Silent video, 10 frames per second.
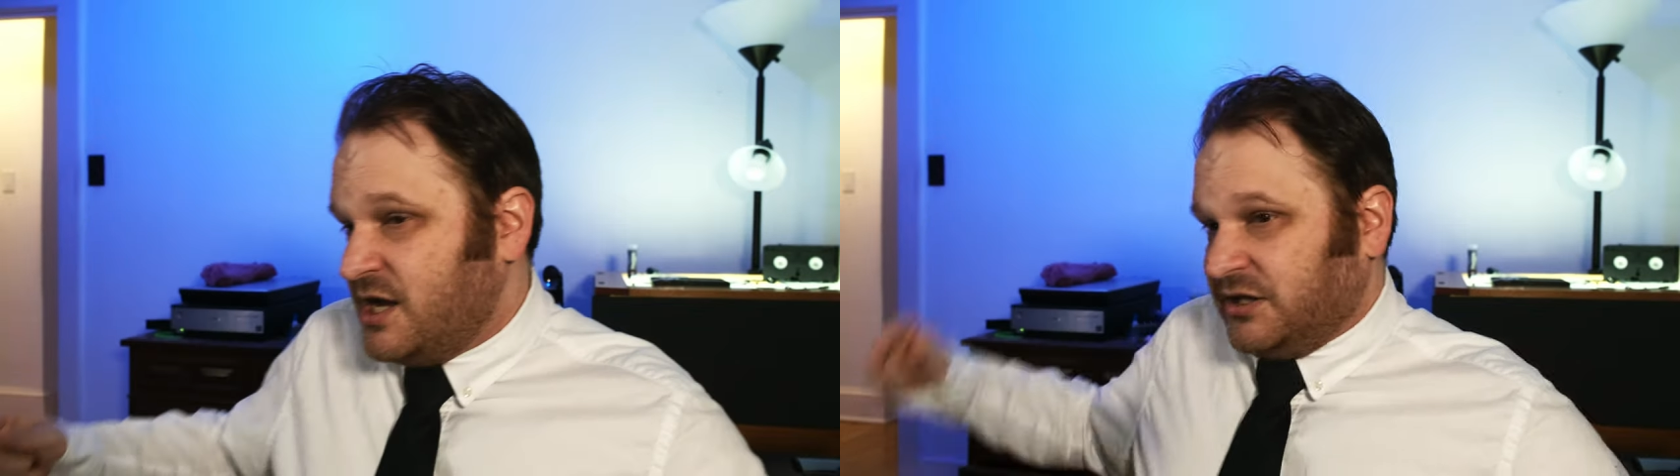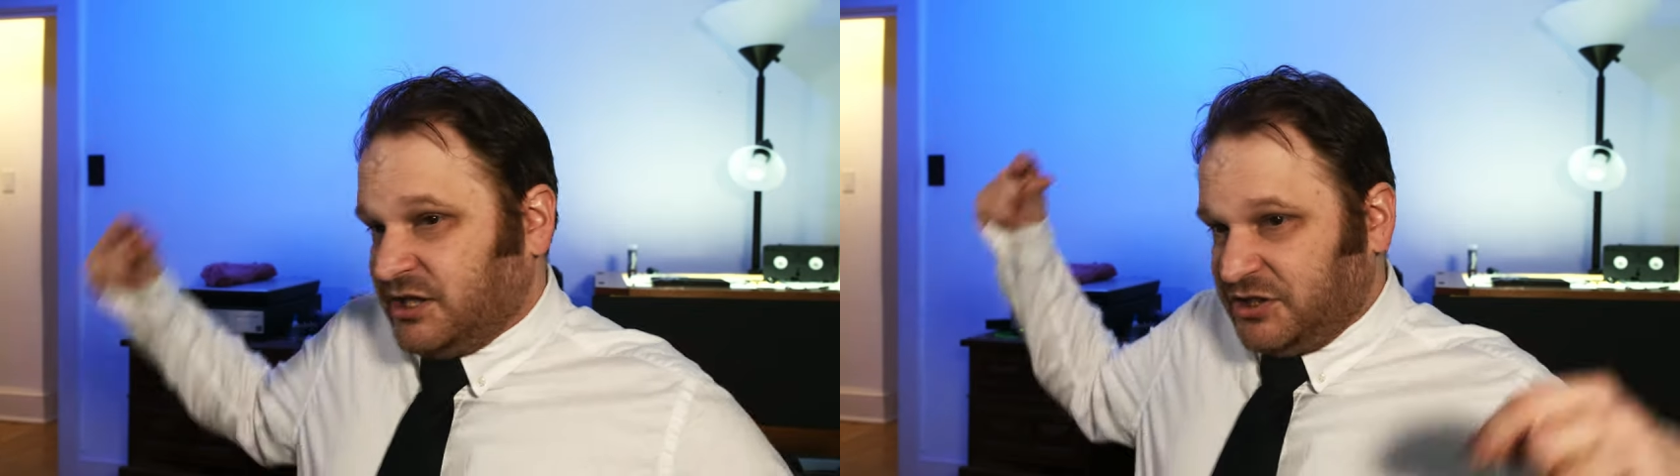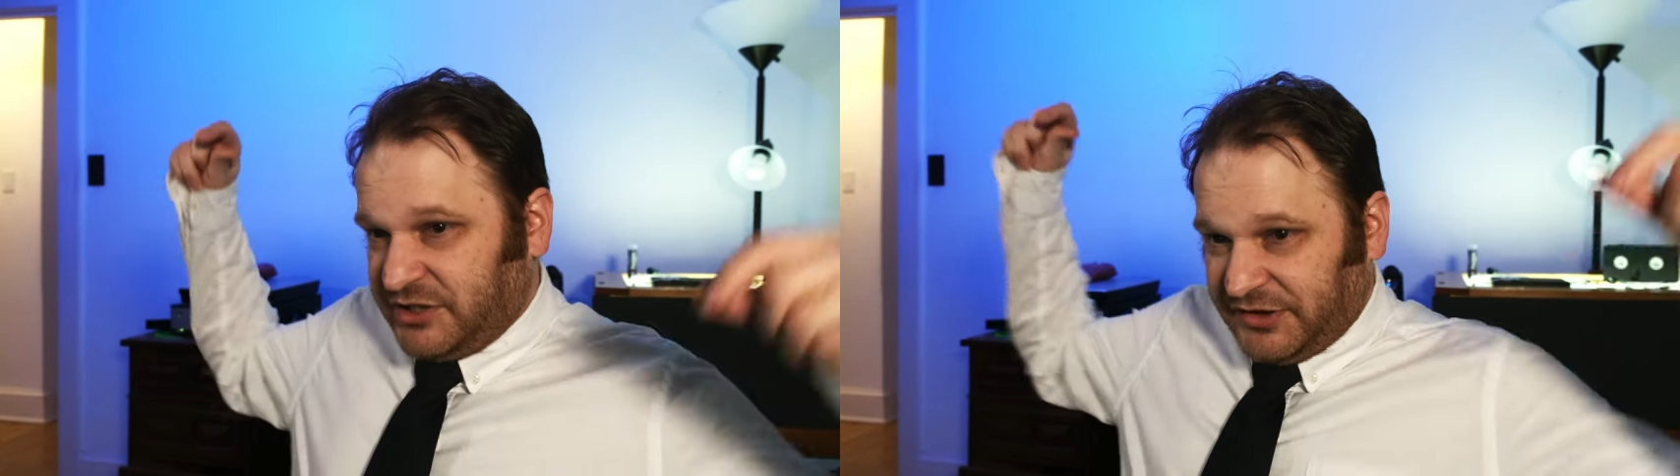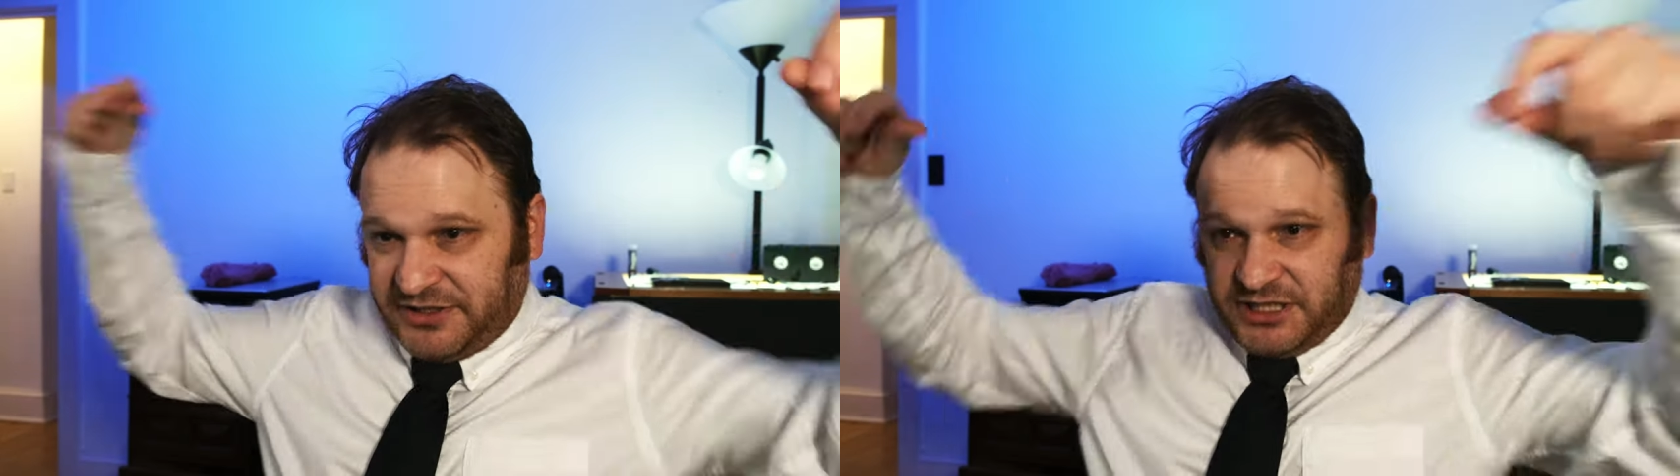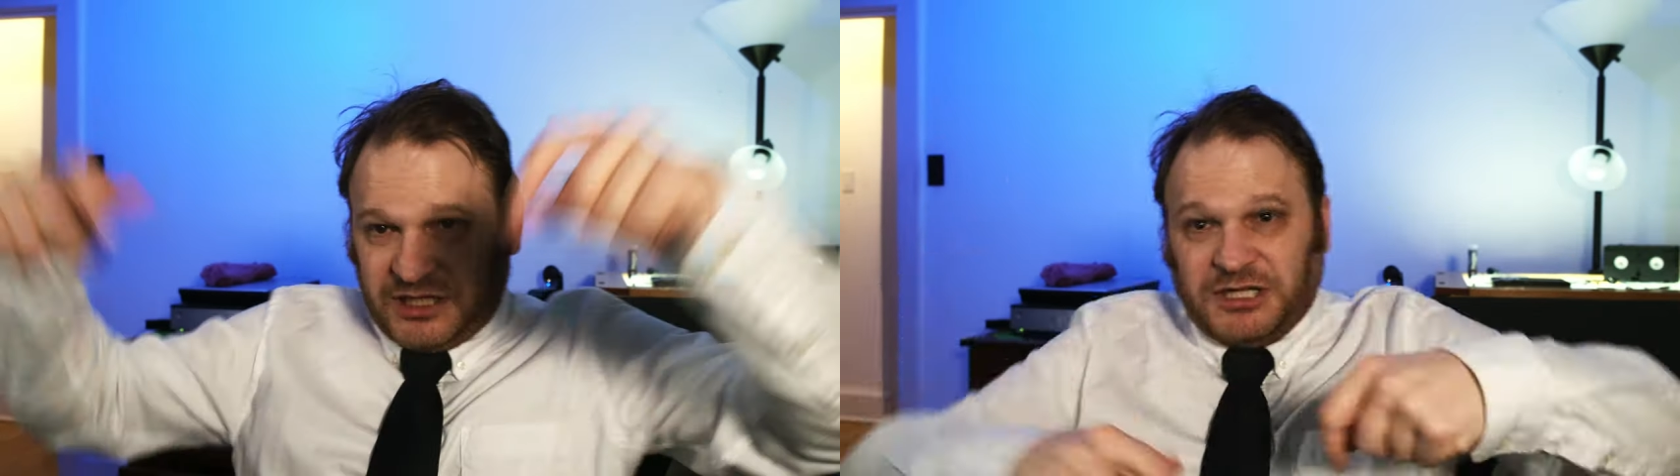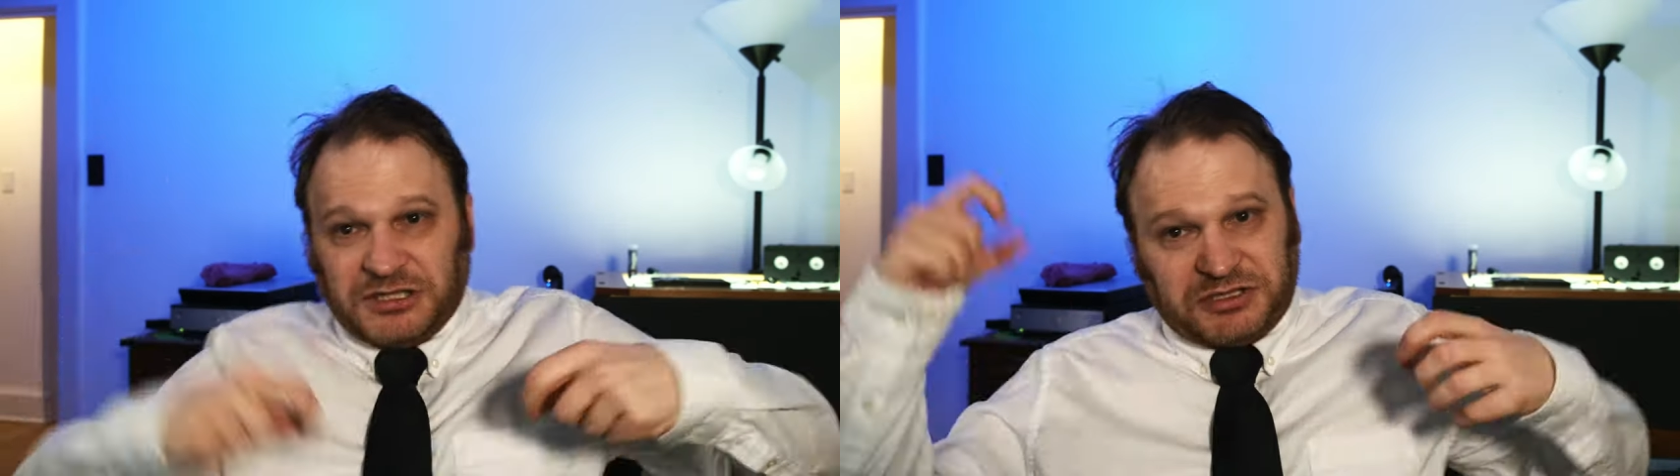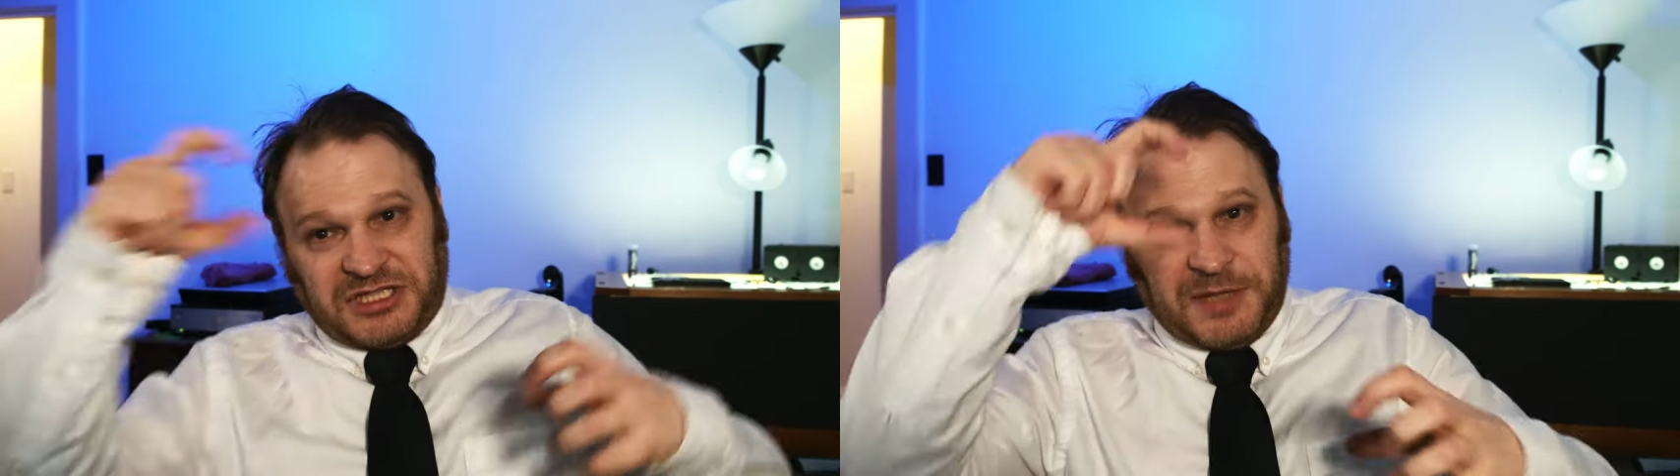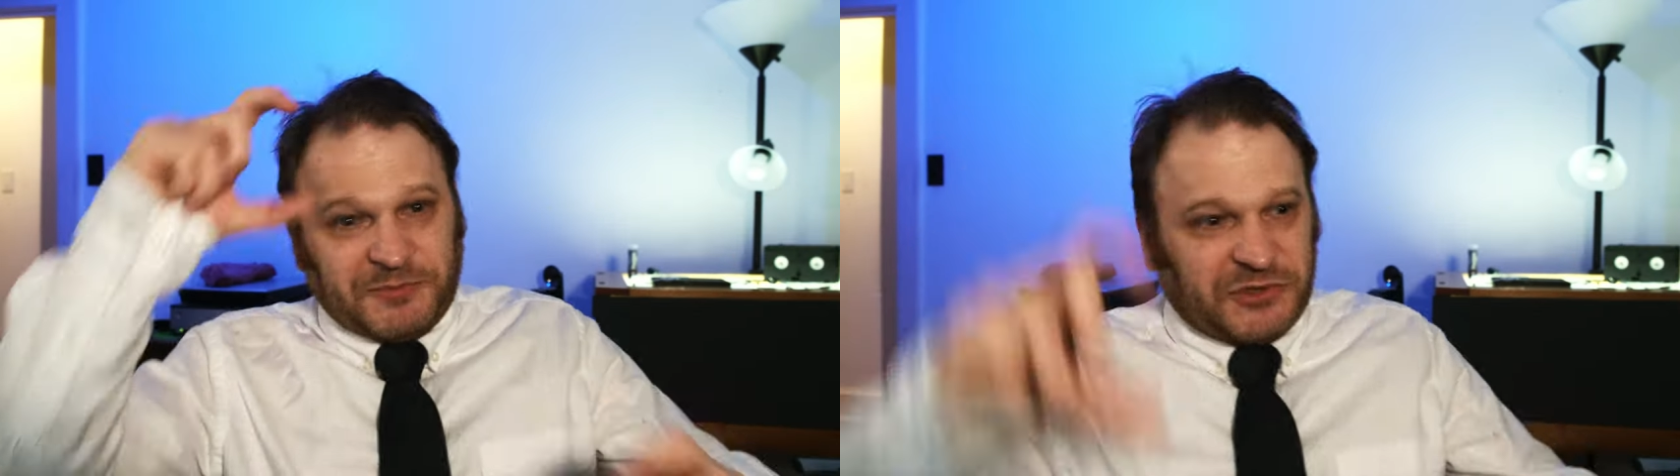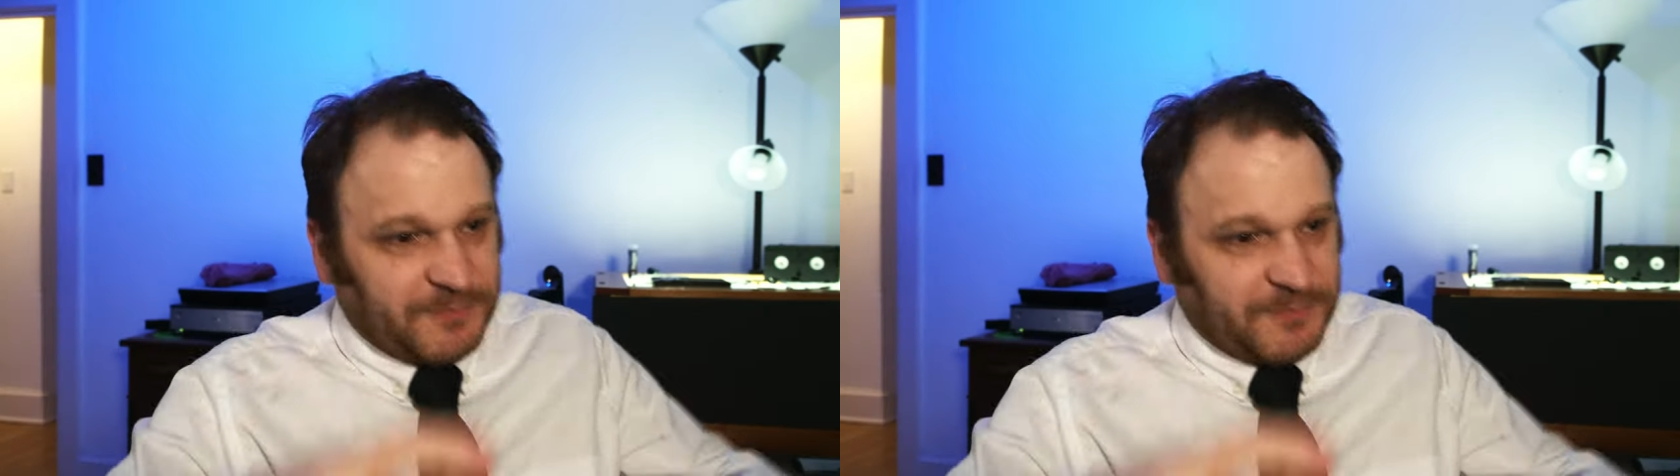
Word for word: And then you just get keep